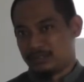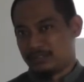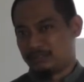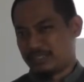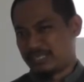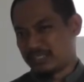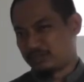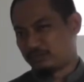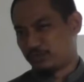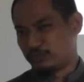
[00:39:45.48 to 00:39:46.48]
it's very
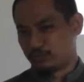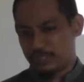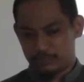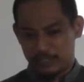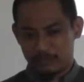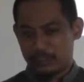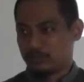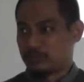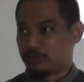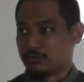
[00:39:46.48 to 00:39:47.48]
hard for you to explain what
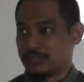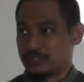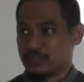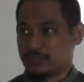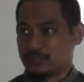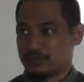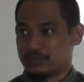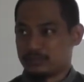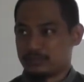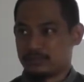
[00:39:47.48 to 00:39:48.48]
you want to do with it.
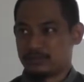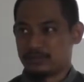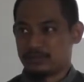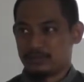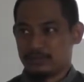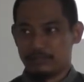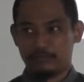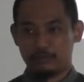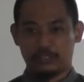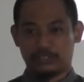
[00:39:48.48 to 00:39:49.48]

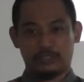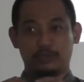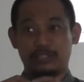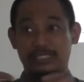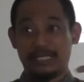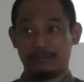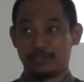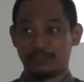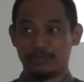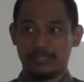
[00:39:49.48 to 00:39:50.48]
If you just know the name,
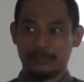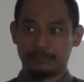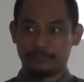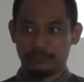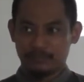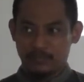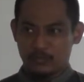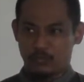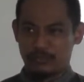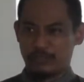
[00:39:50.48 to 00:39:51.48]
for example, right?
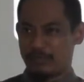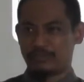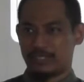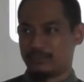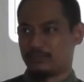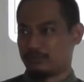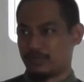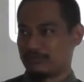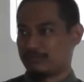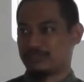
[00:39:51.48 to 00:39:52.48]
Hopefully you have tried your
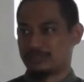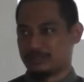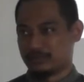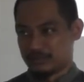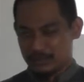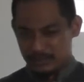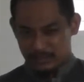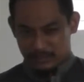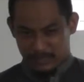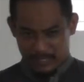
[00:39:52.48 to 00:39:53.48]
whatever.
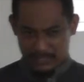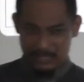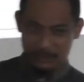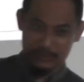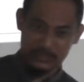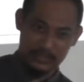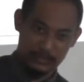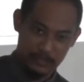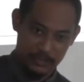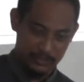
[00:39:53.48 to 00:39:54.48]
And then you'll
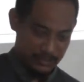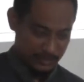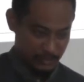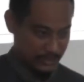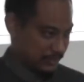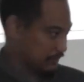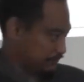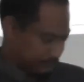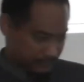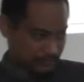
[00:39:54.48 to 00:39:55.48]
say, because the
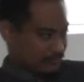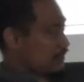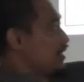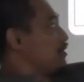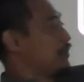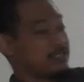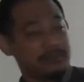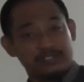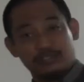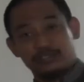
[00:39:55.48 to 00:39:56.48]
question, about the
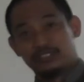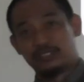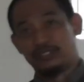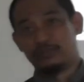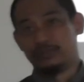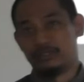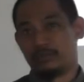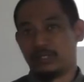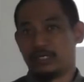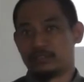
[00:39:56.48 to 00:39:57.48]
methodology, they
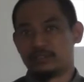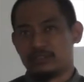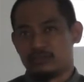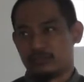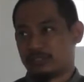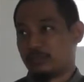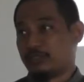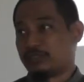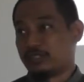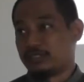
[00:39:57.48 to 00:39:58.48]
will ask, what's the
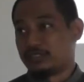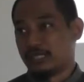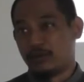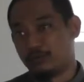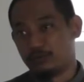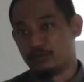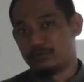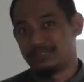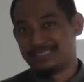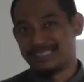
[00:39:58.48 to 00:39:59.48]
boundary connection, how will
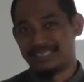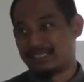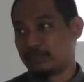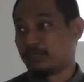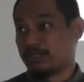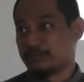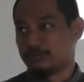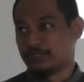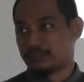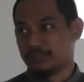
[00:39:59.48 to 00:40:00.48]
you set that one,
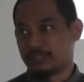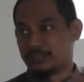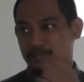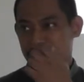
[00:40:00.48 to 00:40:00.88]
for example, right?